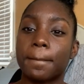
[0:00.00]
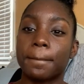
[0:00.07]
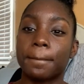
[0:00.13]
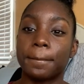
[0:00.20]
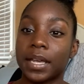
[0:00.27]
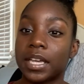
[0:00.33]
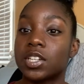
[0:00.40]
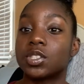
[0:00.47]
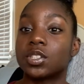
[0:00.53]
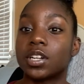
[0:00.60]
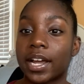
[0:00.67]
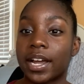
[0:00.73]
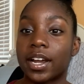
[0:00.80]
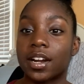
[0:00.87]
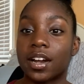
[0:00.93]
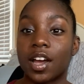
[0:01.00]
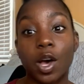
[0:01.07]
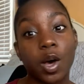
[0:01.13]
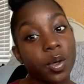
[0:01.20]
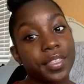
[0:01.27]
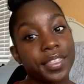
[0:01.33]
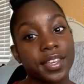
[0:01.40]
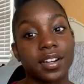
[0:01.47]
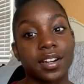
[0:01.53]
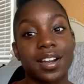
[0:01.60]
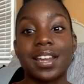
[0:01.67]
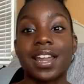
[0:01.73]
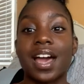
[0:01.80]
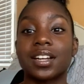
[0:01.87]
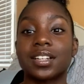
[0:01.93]
made your hair healthier
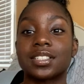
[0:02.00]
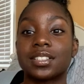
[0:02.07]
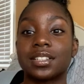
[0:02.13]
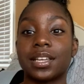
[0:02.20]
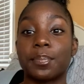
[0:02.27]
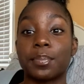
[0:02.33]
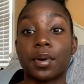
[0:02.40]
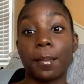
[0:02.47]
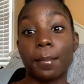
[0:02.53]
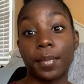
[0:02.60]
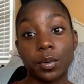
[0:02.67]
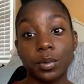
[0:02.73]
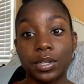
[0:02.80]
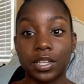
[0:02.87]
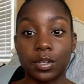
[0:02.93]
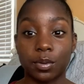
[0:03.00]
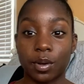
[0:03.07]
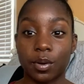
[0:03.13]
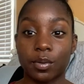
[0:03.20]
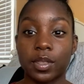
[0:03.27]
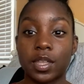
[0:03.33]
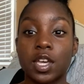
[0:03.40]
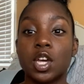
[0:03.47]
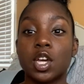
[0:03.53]
and actually promoted growth.